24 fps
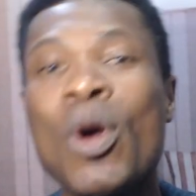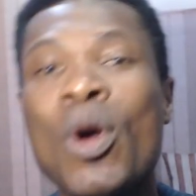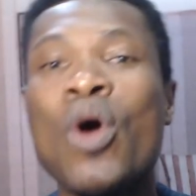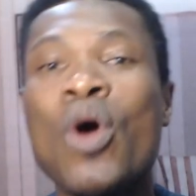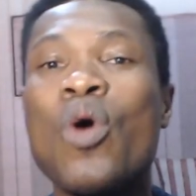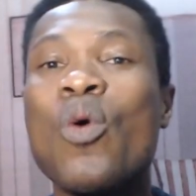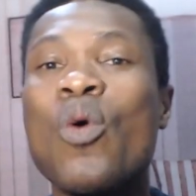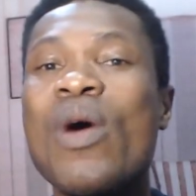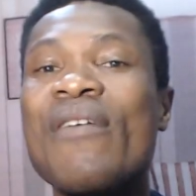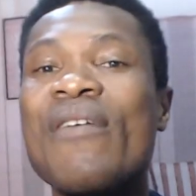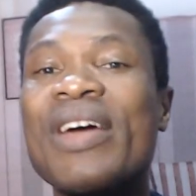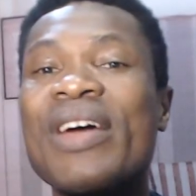
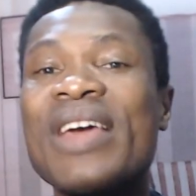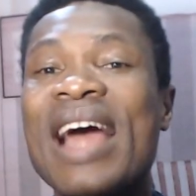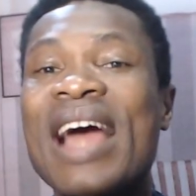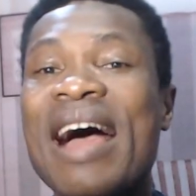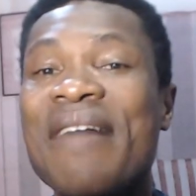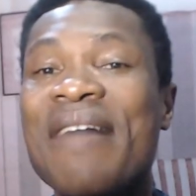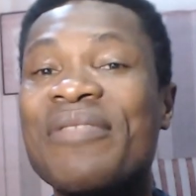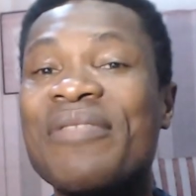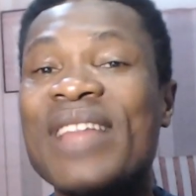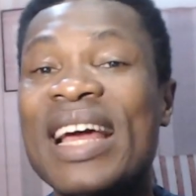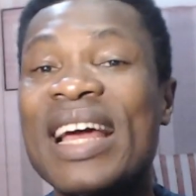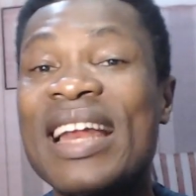Whoever you
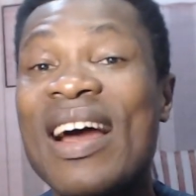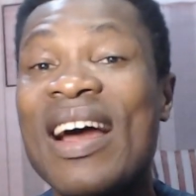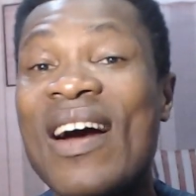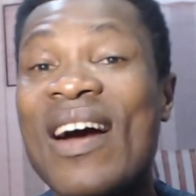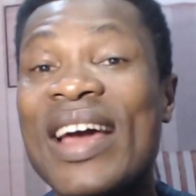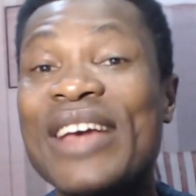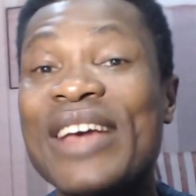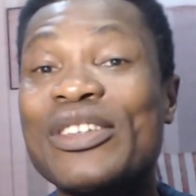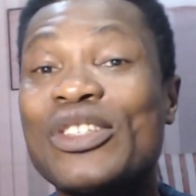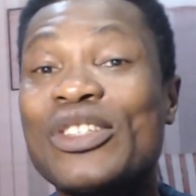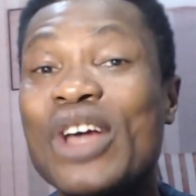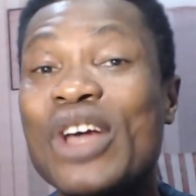have there now
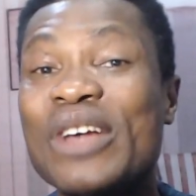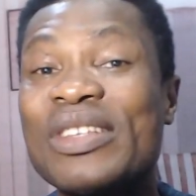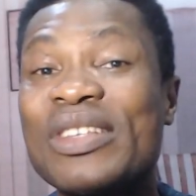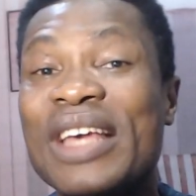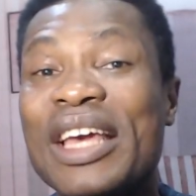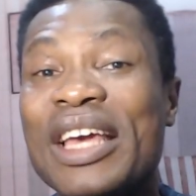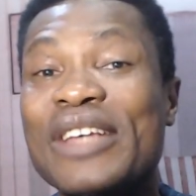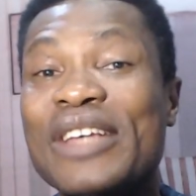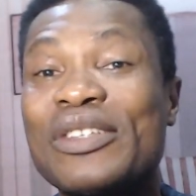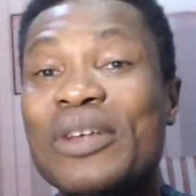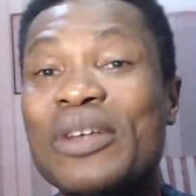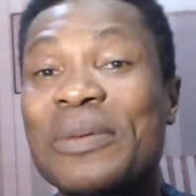is just
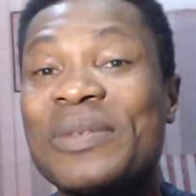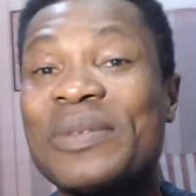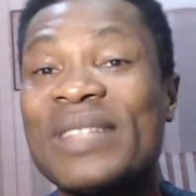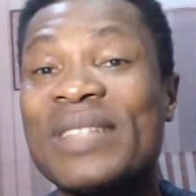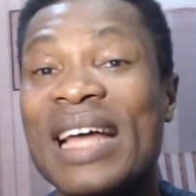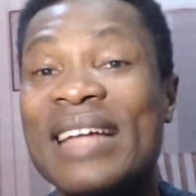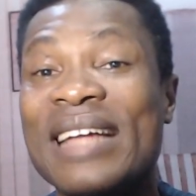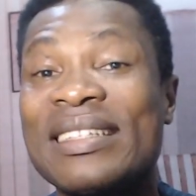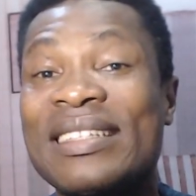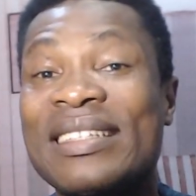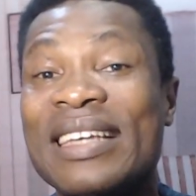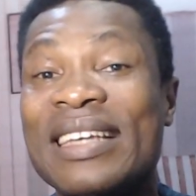a
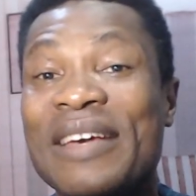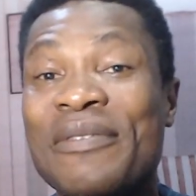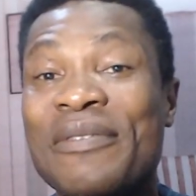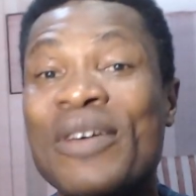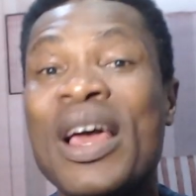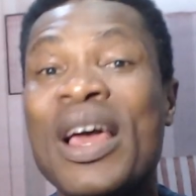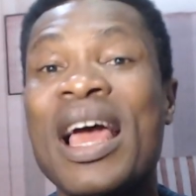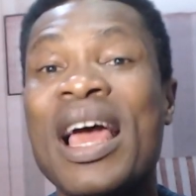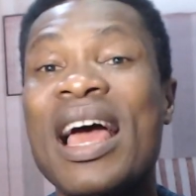substantive,